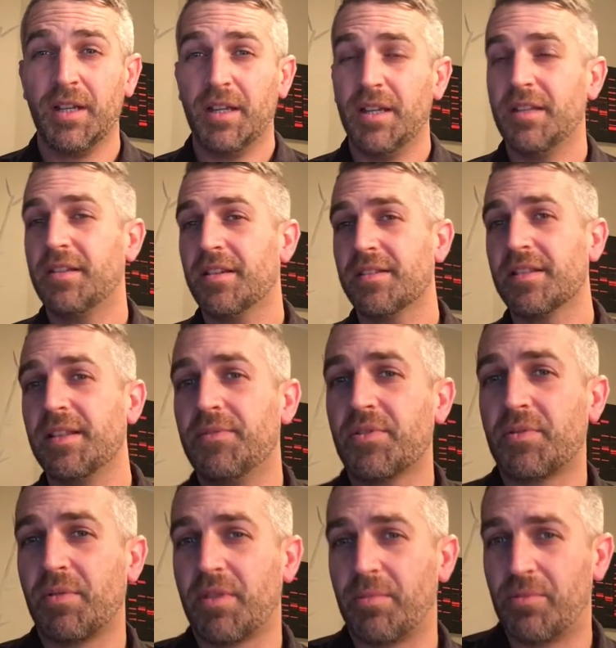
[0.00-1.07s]
it does leave
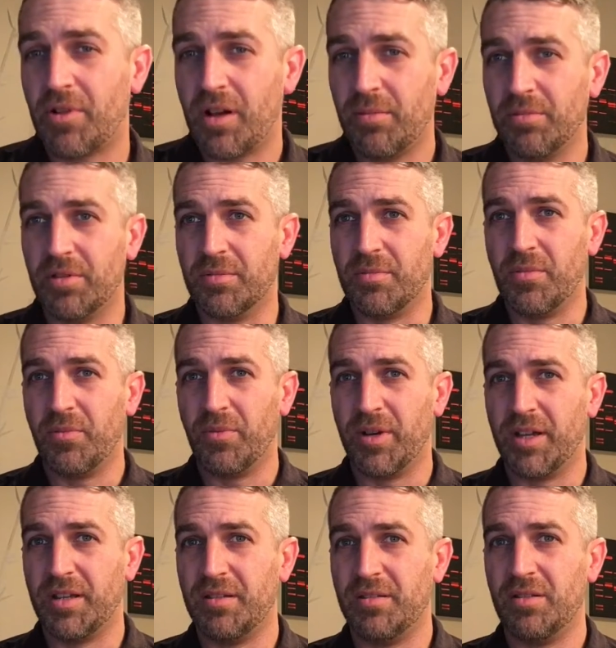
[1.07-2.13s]
us with a problem
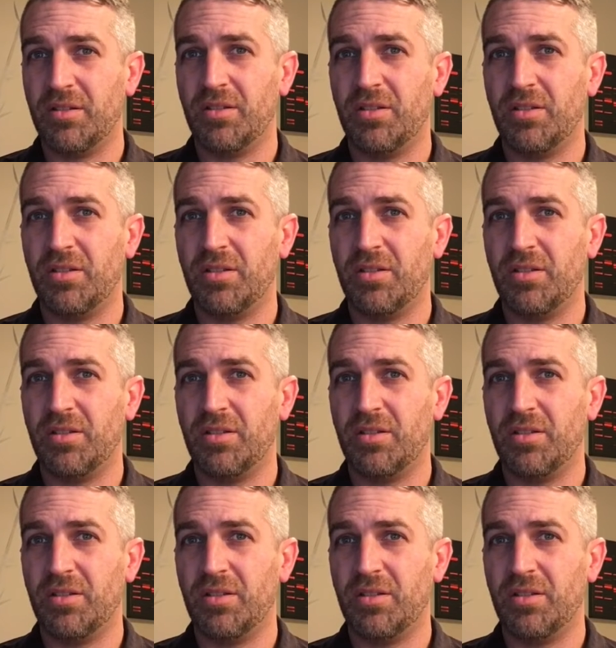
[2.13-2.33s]
when,